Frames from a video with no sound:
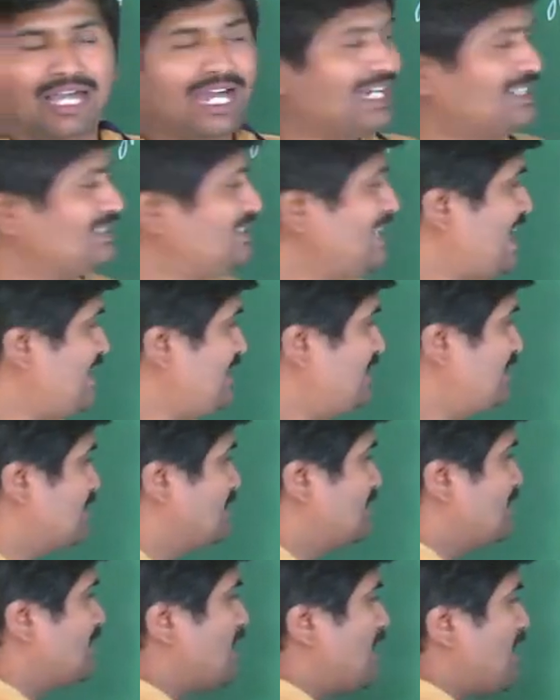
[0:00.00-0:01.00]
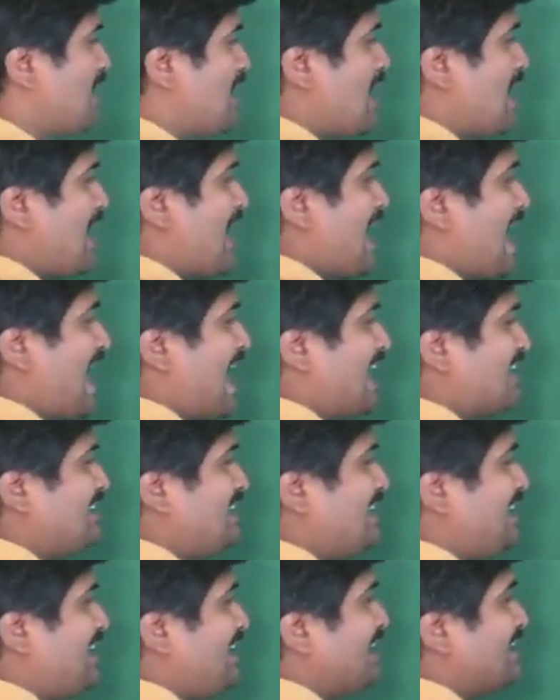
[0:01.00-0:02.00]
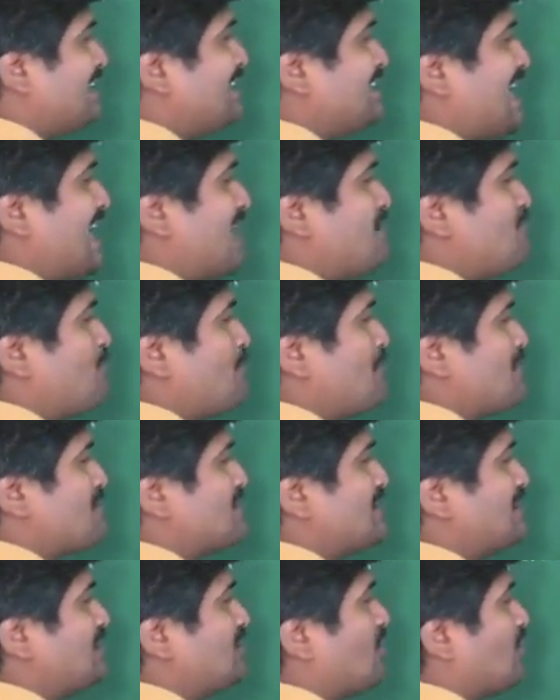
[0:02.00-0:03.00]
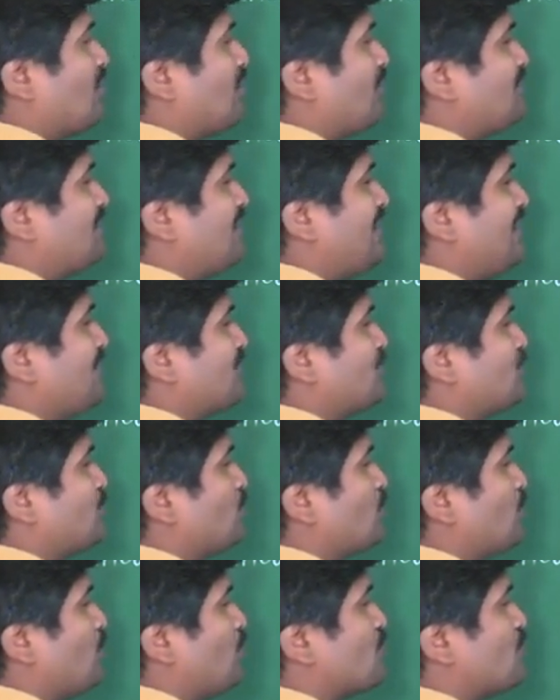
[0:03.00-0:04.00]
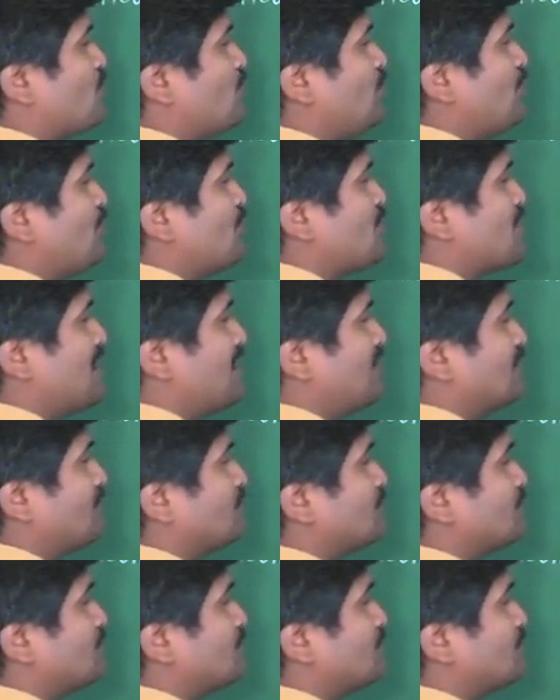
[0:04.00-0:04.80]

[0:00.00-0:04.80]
and then add the 10% of the sucrose solution.